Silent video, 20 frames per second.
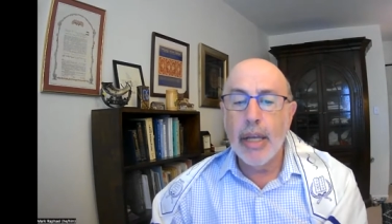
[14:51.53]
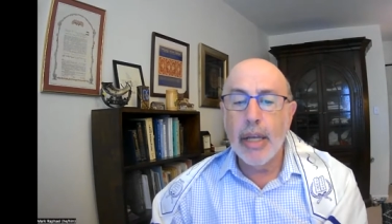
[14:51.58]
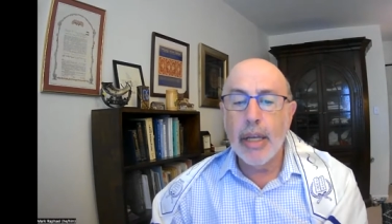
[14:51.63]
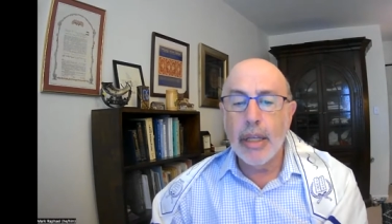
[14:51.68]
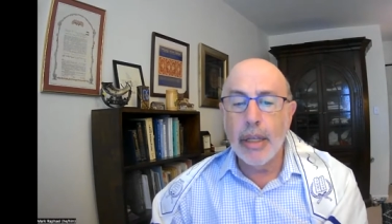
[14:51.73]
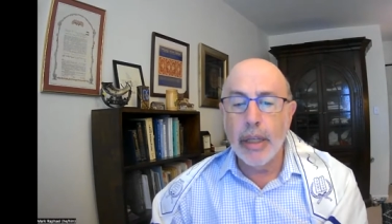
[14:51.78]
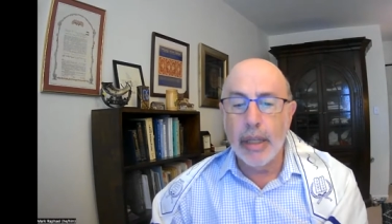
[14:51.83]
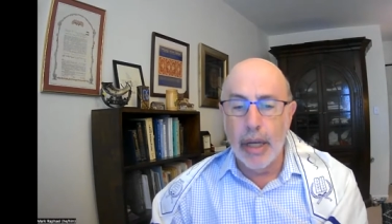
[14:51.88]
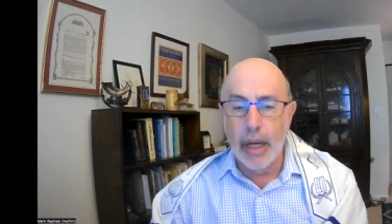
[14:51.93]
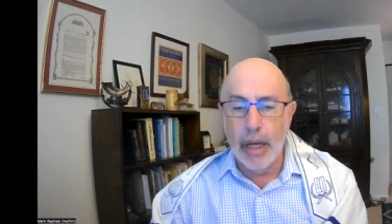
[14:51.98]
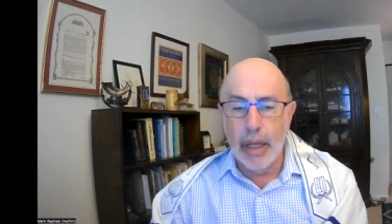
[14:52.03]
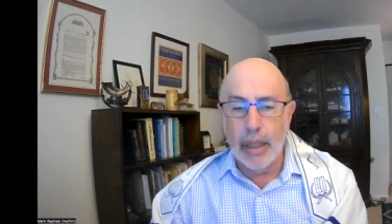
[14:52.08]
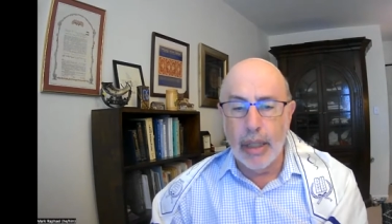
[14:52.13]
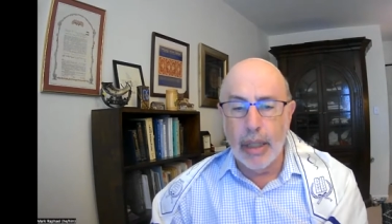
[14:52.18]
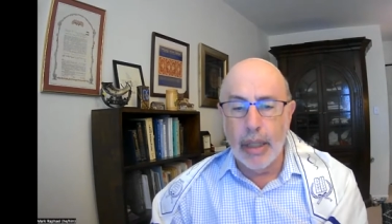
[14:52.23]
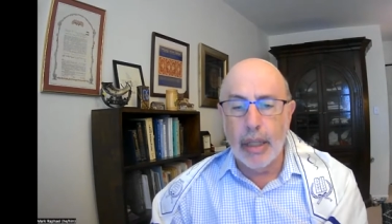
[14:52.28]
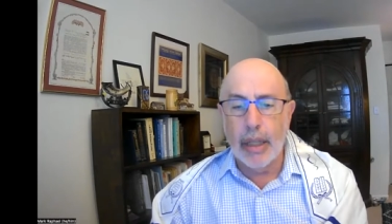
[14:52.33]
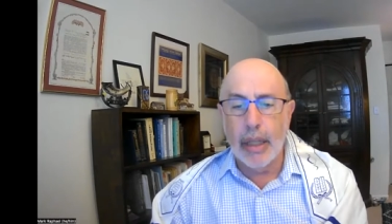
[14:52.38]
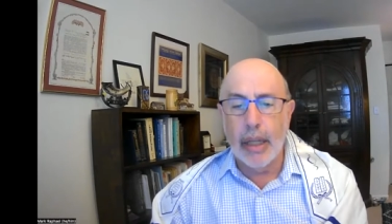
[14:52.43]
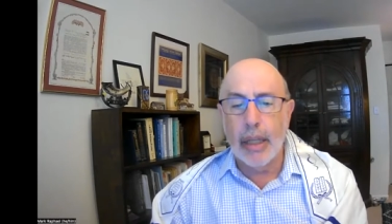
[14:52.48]
ya
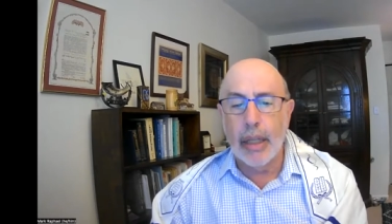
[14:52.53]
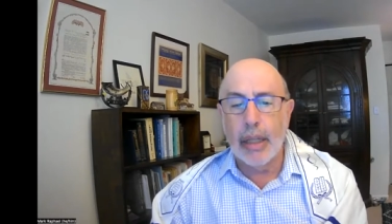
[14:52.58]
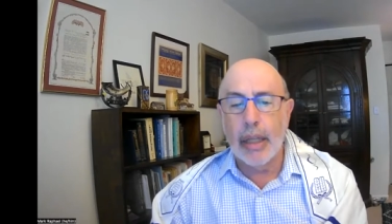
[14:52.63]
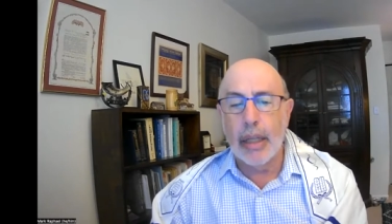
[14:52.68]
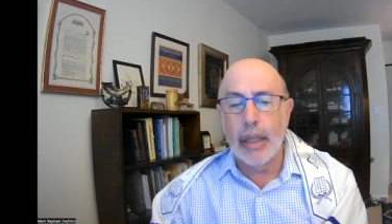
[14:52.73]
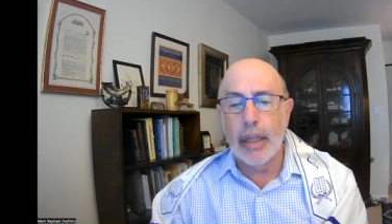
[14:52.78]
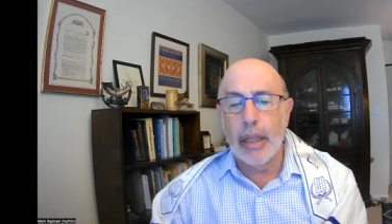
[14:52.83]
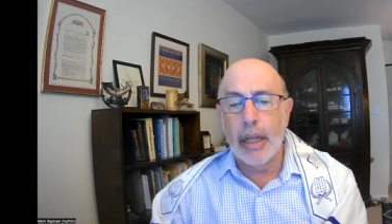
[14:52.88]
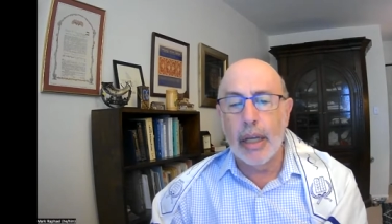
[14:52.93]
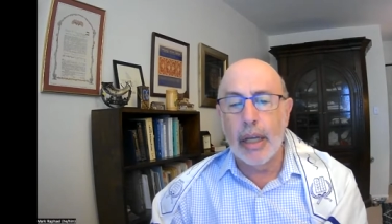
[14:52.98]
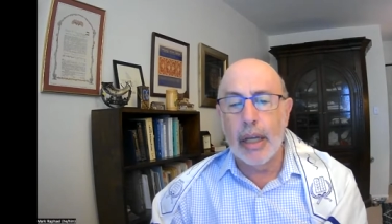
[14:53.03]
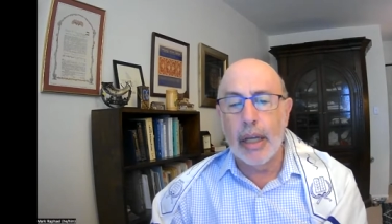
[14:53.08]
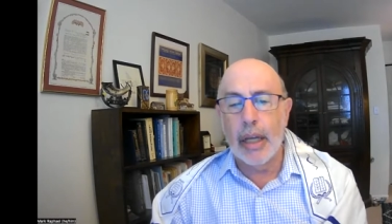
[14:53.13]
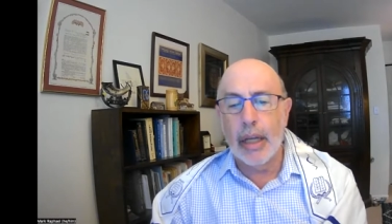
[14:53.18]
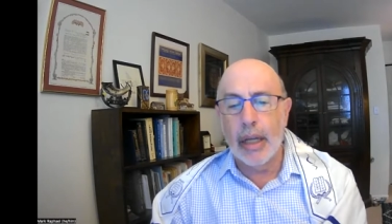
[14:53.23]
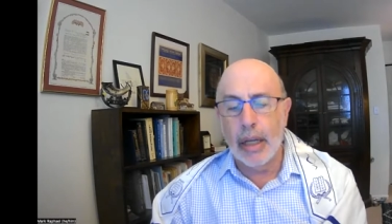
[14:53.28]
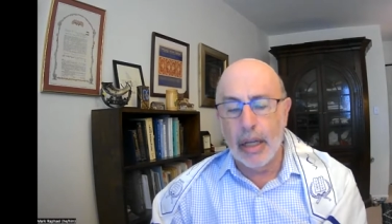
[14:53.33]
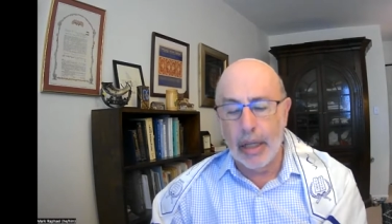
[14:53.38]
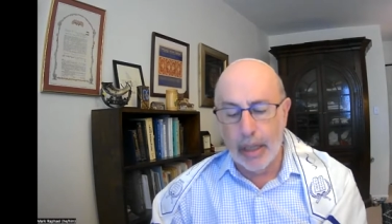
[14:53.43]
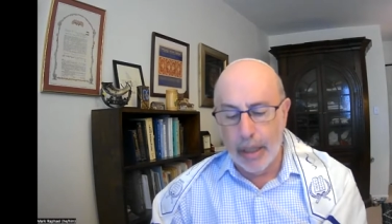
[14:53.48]
la la la
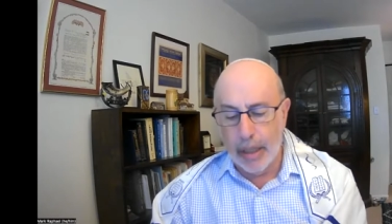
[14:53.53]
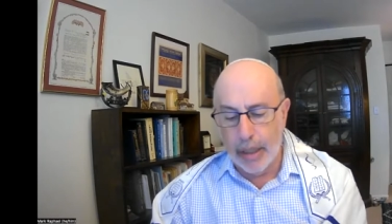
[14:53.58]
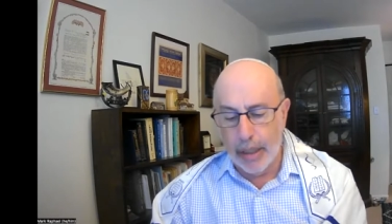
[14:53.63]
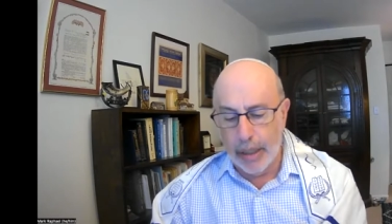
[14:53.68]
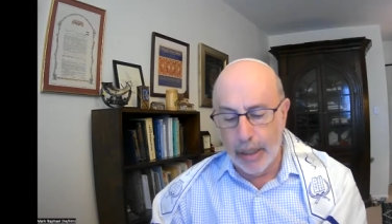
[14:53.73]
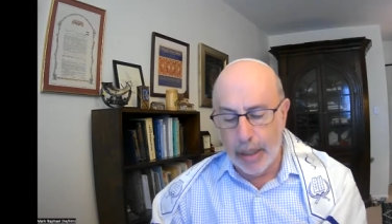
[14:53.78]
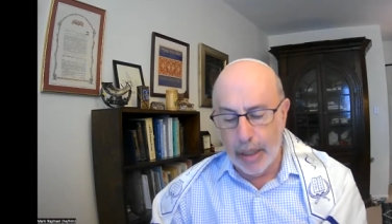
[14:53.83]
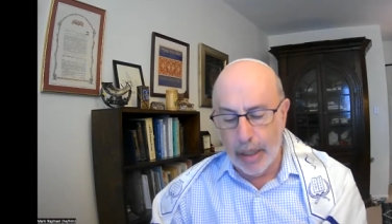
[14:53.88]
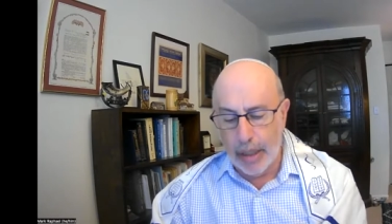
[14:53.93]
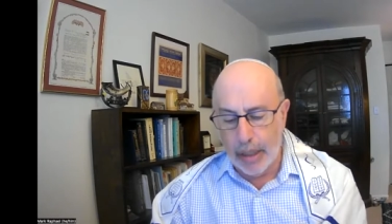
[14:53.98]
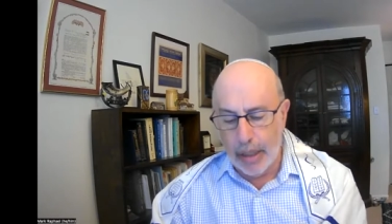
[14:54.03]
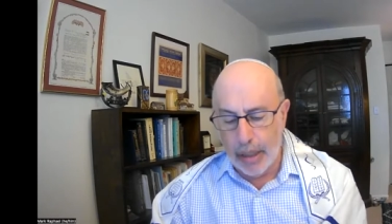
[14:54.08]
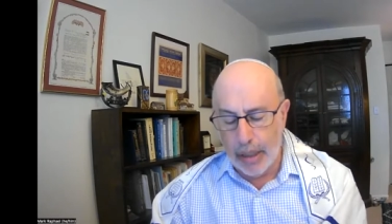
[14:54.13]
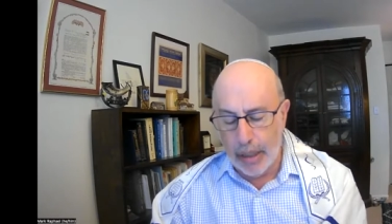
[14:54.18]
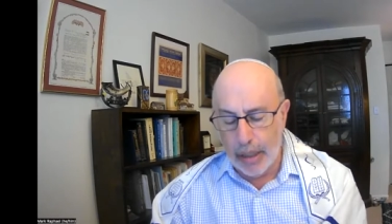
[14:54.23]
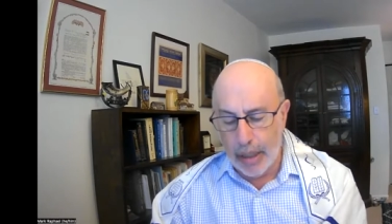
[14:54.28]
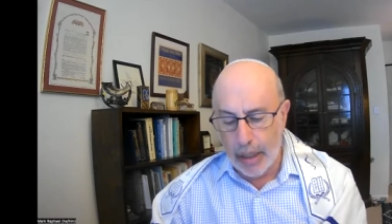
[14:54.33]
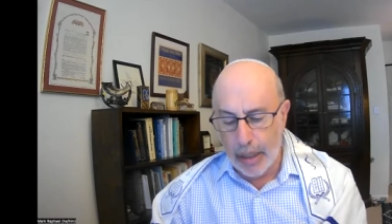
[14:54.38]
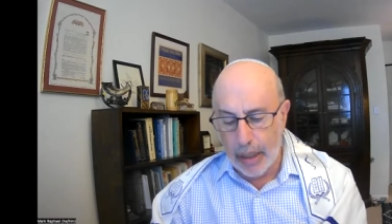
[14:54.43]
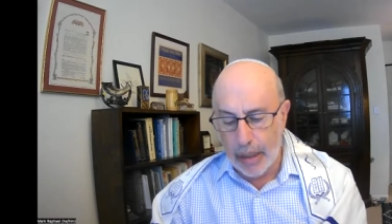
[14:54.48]
la, ya la
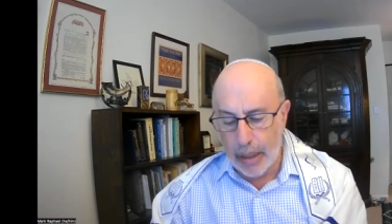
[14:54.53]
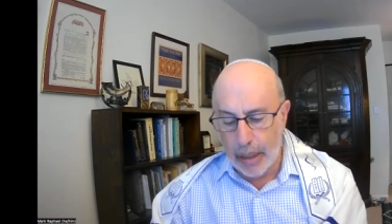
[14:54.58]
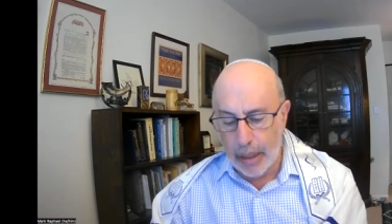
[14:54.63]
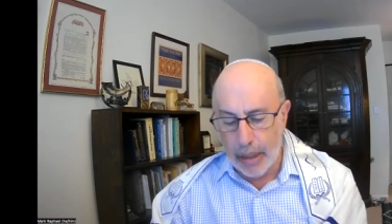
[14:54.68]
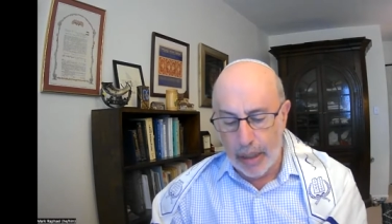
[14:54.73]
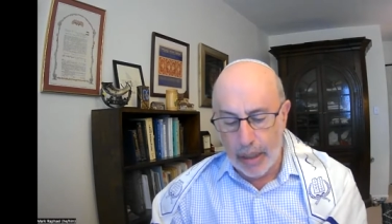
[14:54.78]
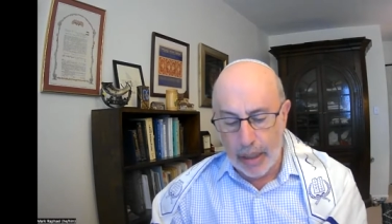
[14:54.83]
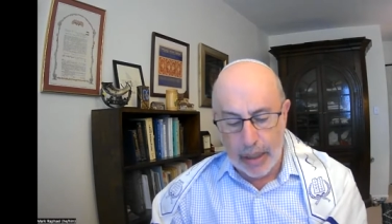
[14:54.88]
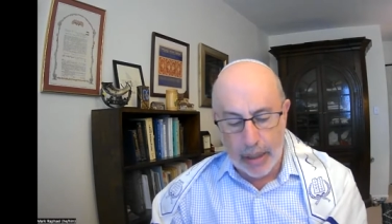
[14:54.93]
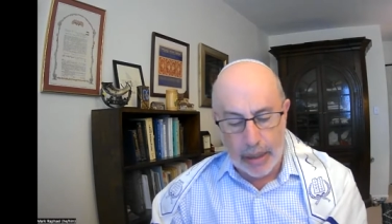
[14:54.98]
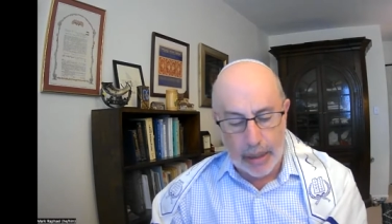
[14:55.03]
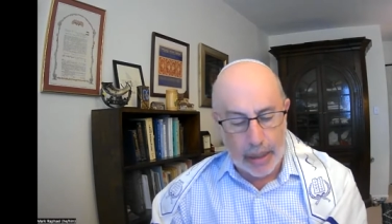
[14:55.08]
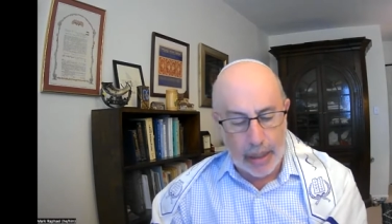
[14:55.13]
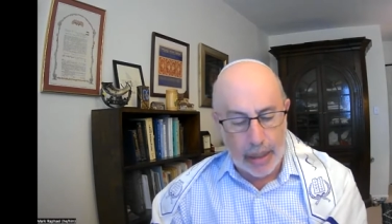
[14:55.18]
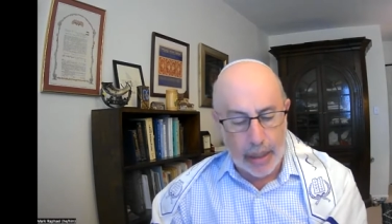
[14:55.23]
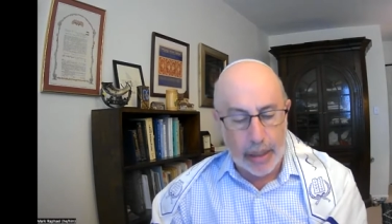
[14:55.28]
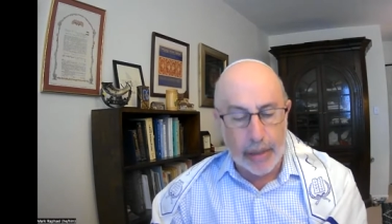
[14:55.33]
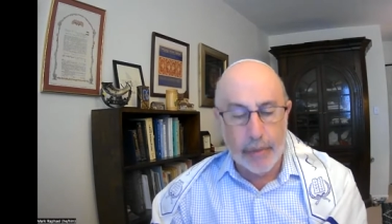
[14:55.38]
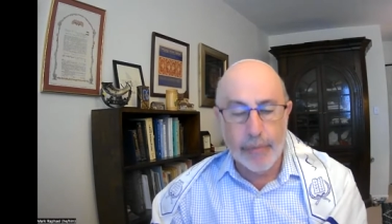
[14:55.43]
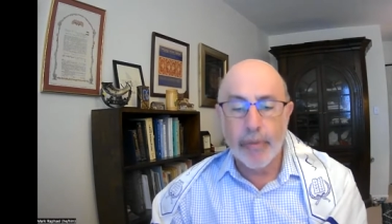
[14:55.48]
la la la
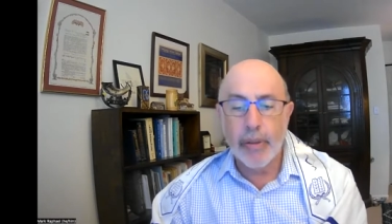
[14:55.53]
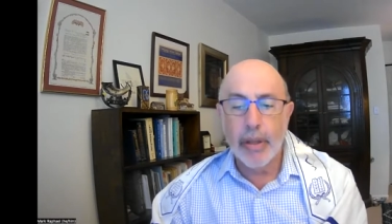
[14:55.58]
la,